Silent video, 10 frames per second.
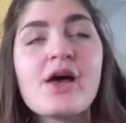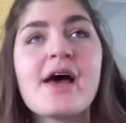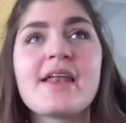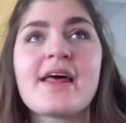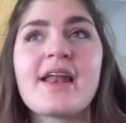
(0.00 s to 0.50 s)

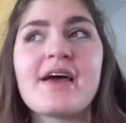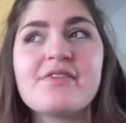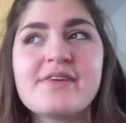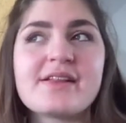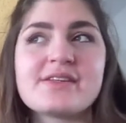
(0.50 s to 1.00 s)
and then I
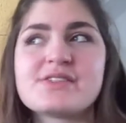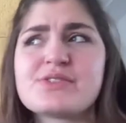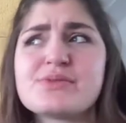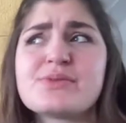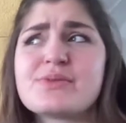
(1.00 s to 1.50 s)
fell
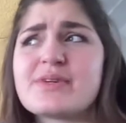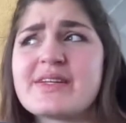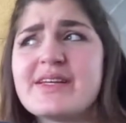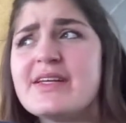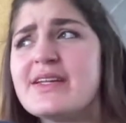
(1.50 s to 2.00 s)
into an
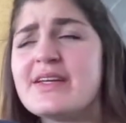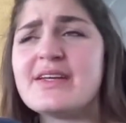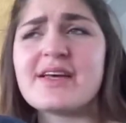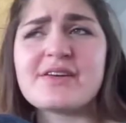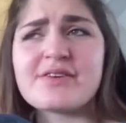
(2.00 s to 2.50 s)

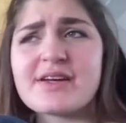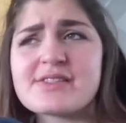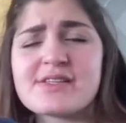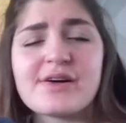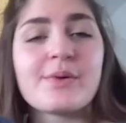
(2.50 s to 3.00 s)
ED,
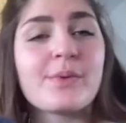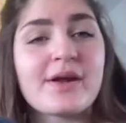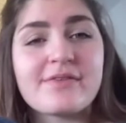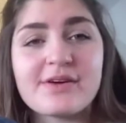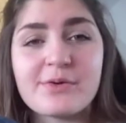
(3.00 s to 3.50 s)
anorexia,
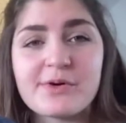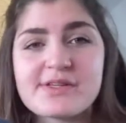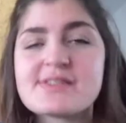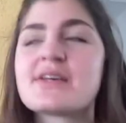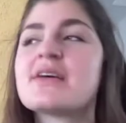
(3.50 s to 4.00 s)
whatever it was.